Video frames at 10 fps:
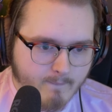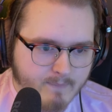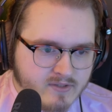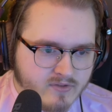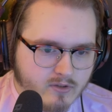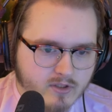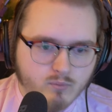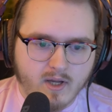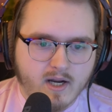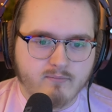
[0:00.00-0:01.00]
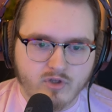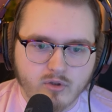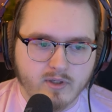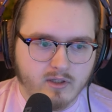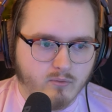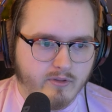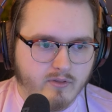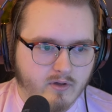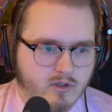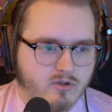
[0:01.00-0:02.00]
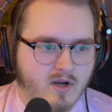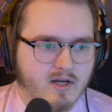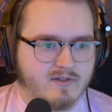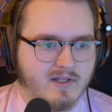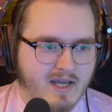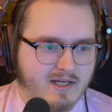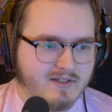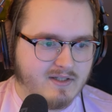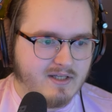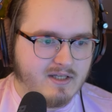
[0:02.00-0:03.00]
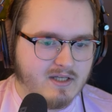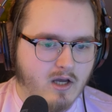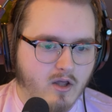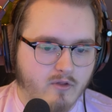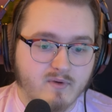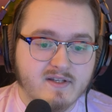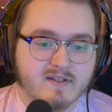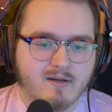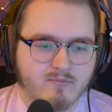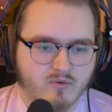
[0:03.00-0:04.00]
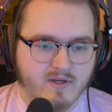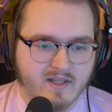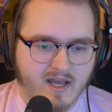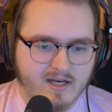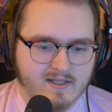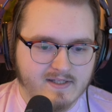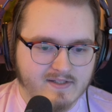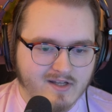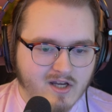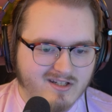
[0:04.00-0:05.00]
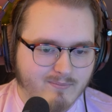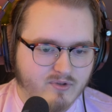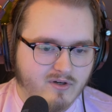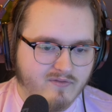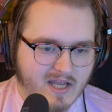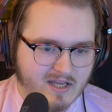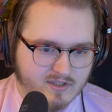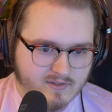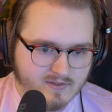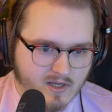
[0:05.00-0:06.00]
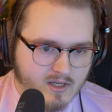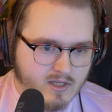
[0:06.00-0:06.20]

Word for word: basically what I'm doing with the contract select, uh, the reason I'm doing that is to preserve the edges.